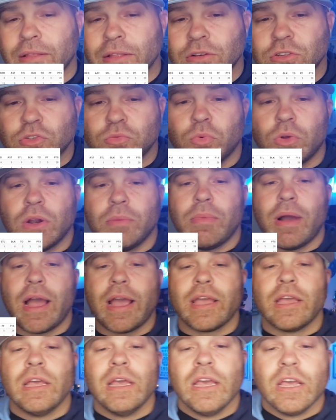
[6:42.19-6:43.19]
That was one of
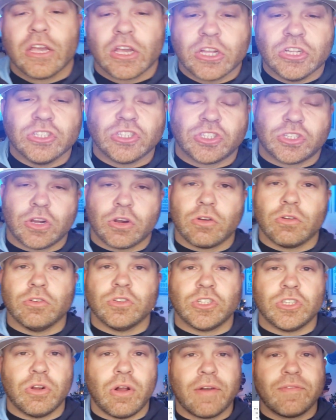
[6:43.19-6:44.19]
my
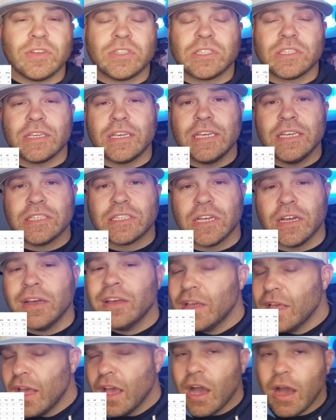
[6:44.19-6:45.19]
concerns. You know, obviously he's
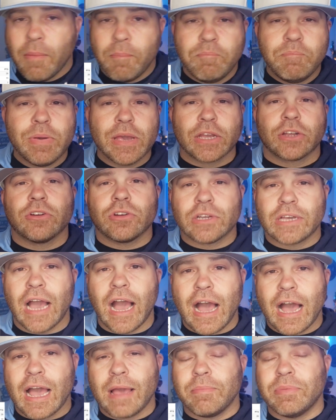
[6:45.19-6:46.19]
a bigger
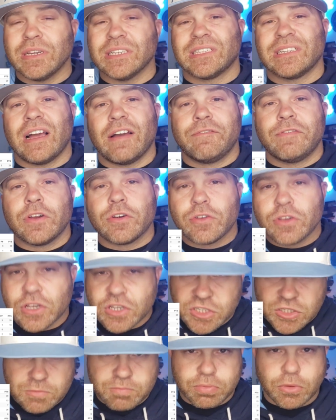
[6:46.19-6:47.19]
guy, but he's not very
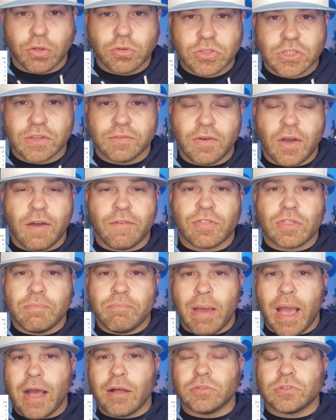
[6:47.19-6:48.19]
explosive off the
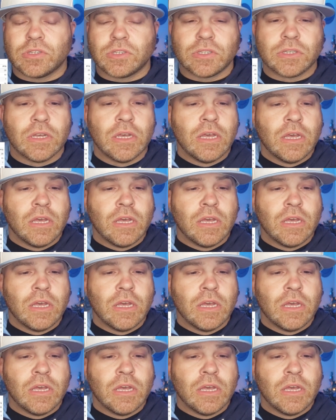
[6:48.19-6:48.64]
bounce.